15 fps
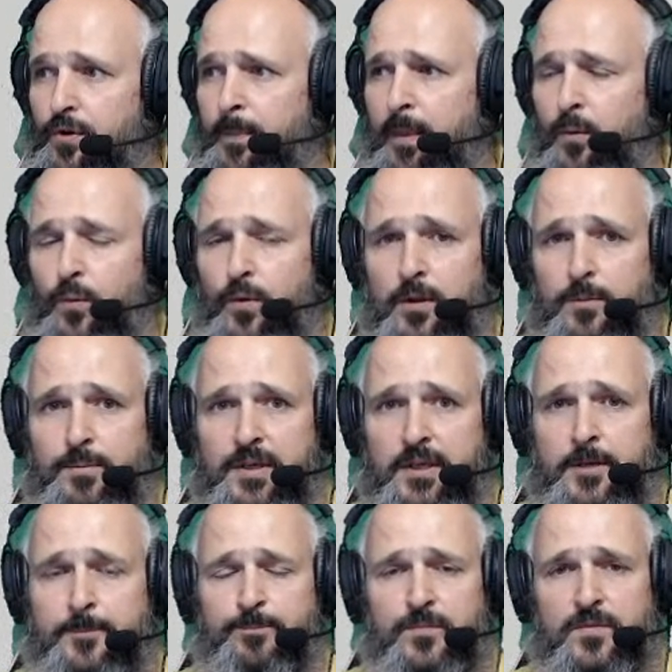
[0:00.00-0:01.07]
will be
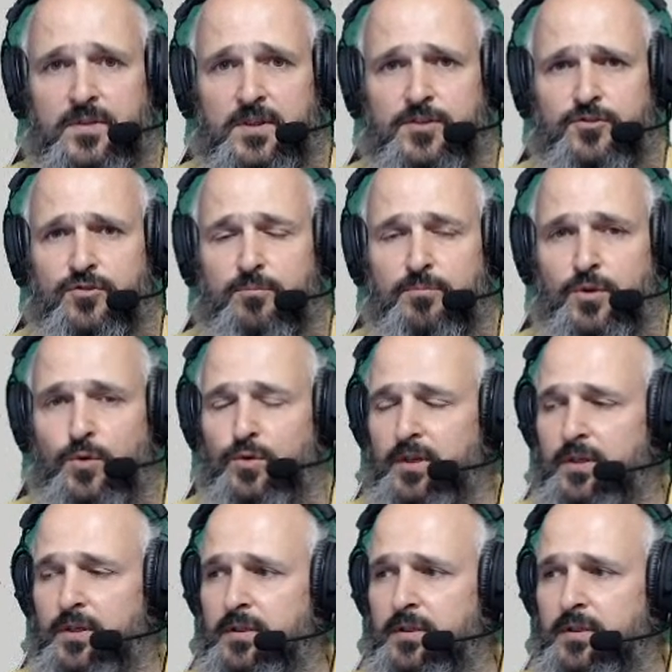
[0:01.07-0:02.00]
distributed